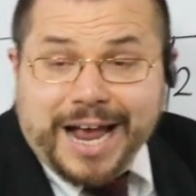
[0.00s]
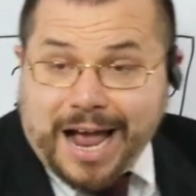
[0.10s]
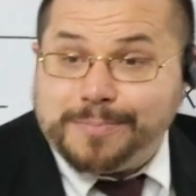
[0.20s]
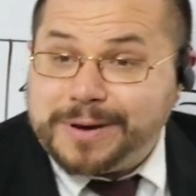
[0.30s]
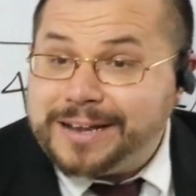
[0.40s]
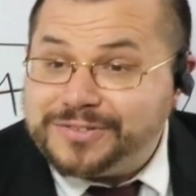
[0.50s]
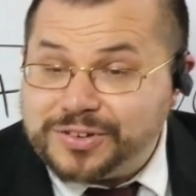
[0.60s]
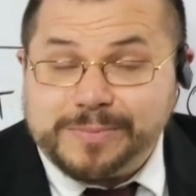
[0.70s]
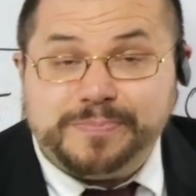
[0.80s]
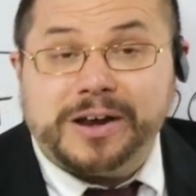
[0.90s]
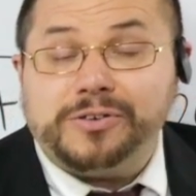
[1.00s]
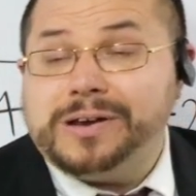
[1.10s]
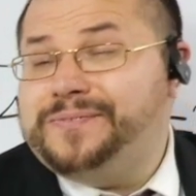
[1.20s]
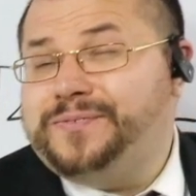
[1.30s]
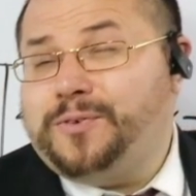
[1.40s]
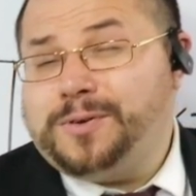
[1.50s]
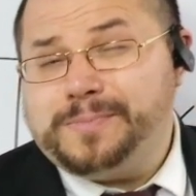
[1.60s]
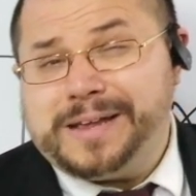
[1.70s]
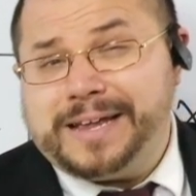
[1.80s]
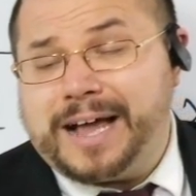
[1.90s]
happening so it can better
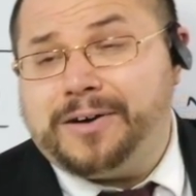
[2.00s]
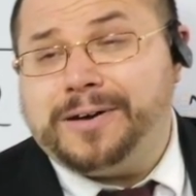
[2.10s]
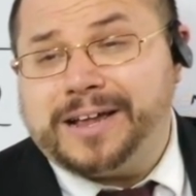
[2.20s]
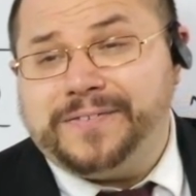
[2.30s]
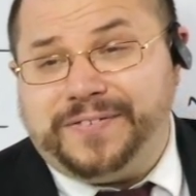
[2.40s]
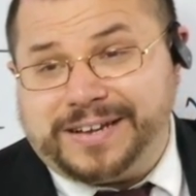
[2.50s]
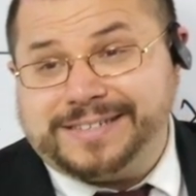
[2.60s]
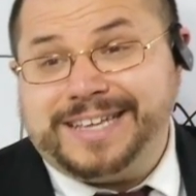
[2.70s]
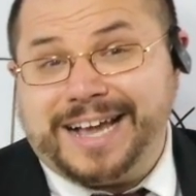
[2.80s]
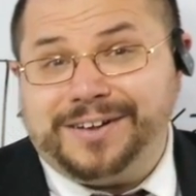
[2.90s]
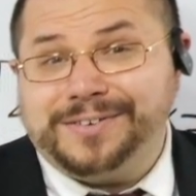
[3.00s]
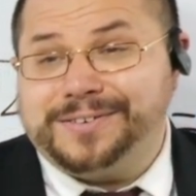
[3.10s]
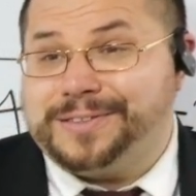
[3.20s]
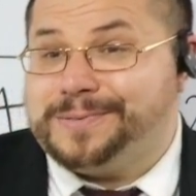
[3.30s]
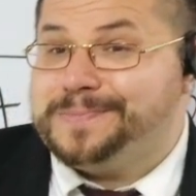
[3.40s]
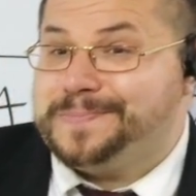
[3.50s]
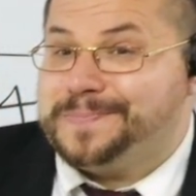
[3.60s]
inform me how I can fix the algorithm?